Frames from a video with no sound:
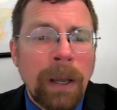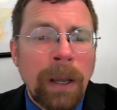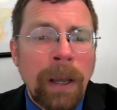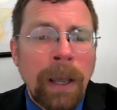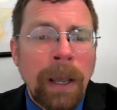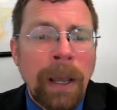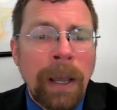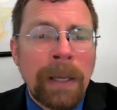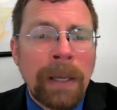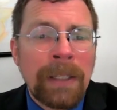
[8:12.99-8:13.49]

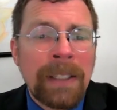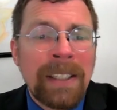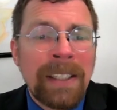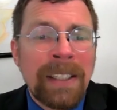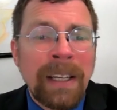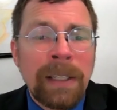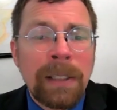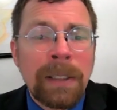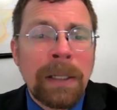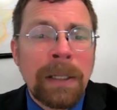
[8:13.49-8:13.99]
And
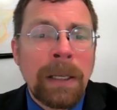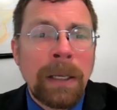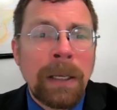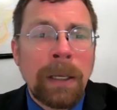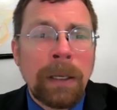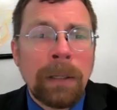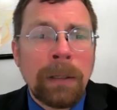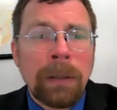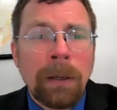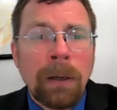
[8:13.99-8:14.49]

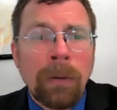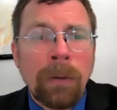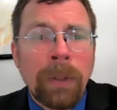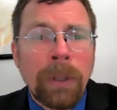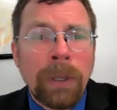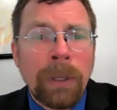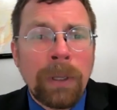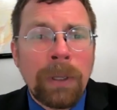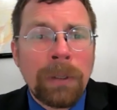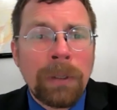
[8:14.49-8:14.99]
16 of
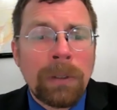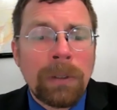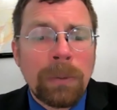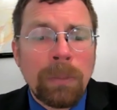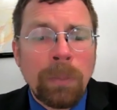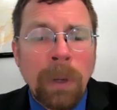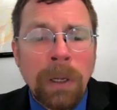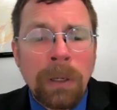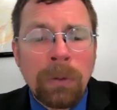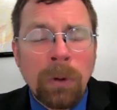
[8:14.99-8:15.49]
these
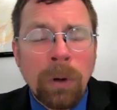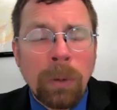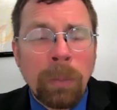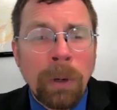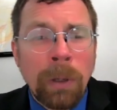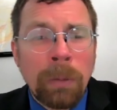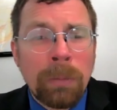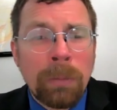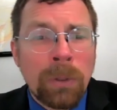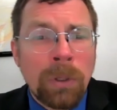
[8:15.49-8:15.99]
mandatory
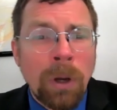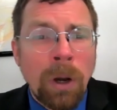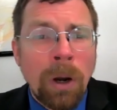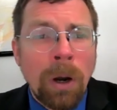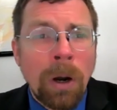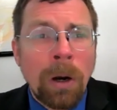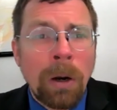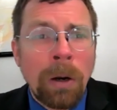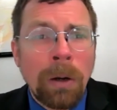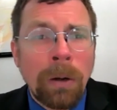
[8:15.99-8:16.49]
minimums
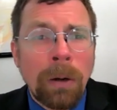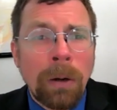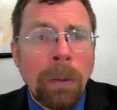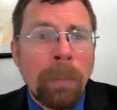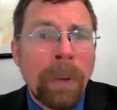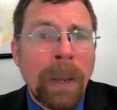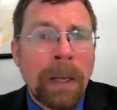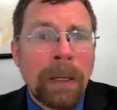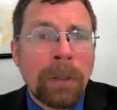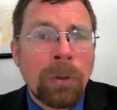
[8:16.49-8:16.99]
are a
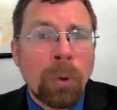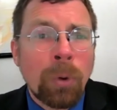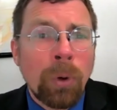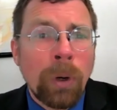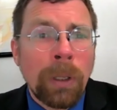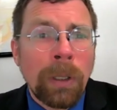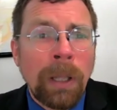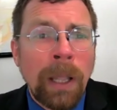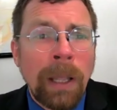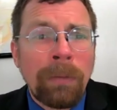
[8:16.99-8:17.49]

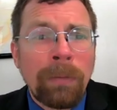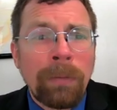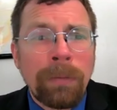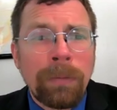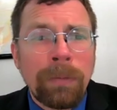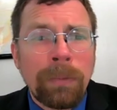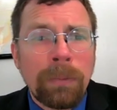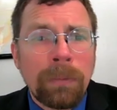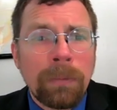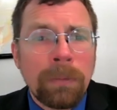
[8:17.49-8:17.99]
mandatory
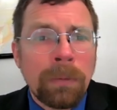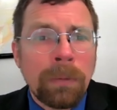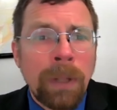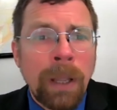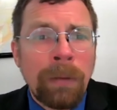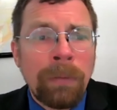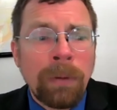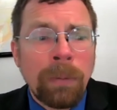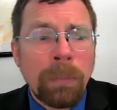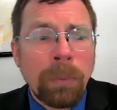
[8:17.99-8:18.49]
life
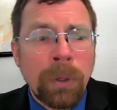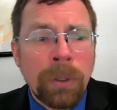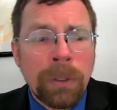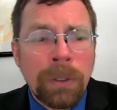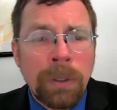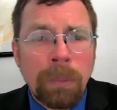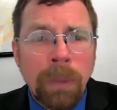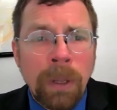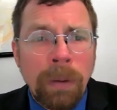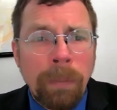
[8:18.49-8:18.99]

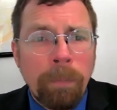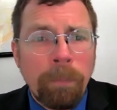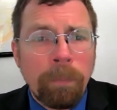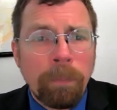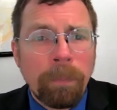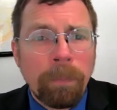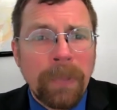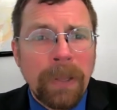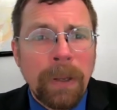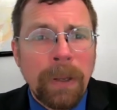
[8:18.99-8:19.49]
imprisonment.
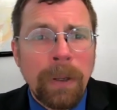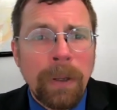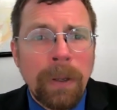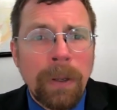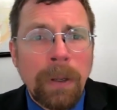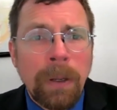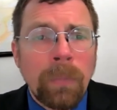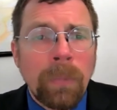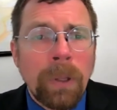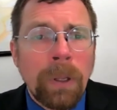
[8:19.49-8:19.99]

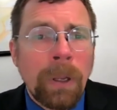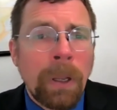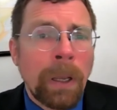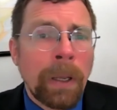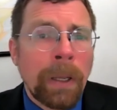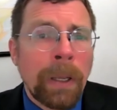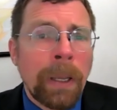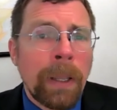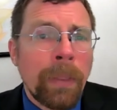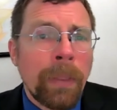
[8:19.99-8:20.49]

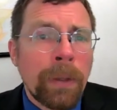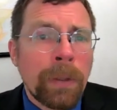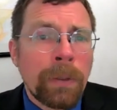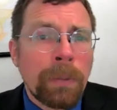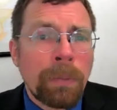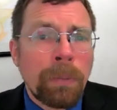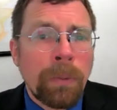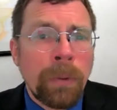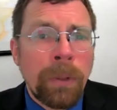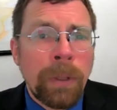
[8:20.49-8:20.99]
Again,
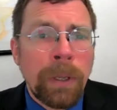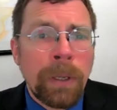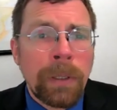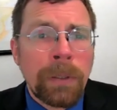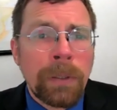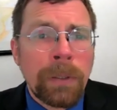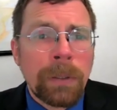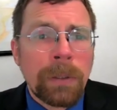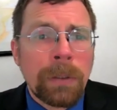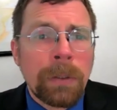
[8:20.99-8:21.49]

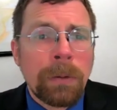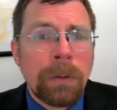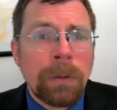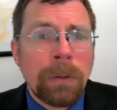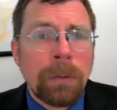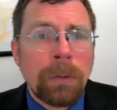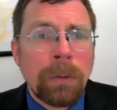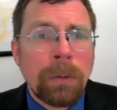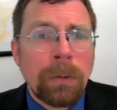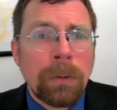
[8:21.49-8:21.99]
this
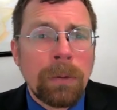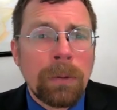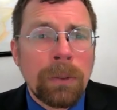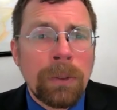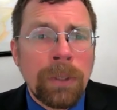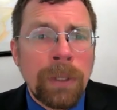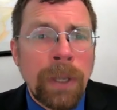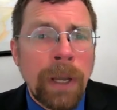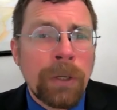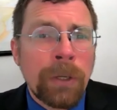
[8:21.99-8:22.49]

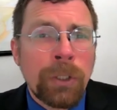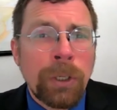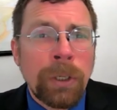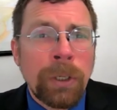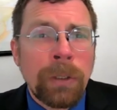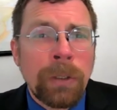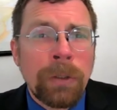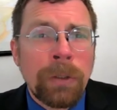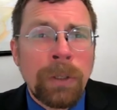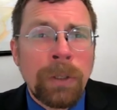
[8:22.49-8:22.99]

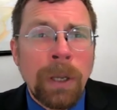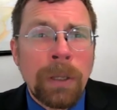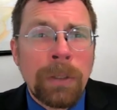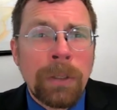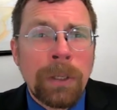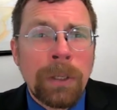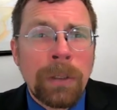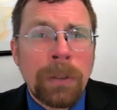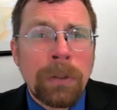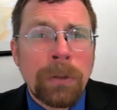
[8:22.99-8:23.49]
section
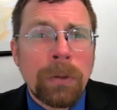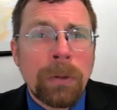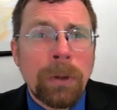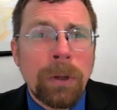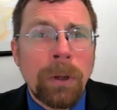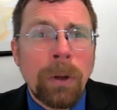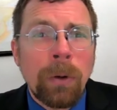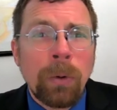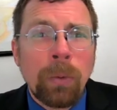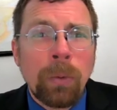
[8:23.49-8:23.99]
doesn't
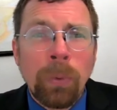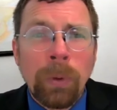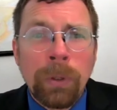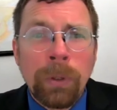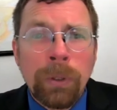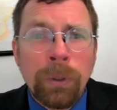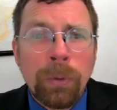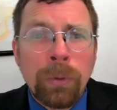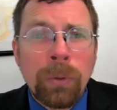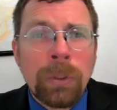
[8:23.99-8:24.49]

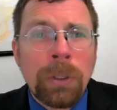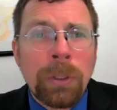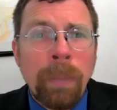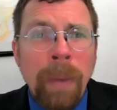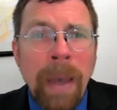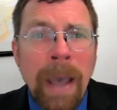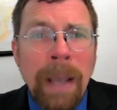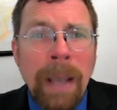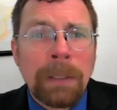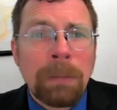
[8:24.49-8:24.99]
reduce the
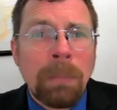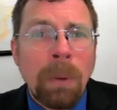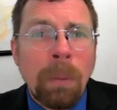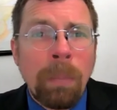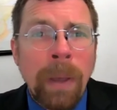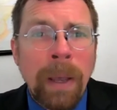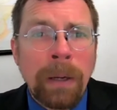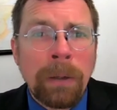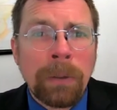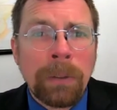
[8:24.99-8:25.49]
maximum
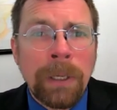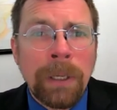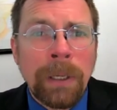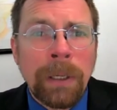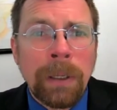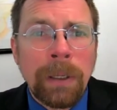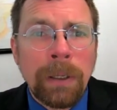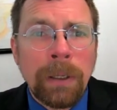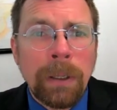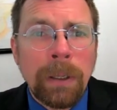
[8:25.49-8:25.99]

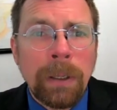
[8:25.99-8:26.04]
penalty.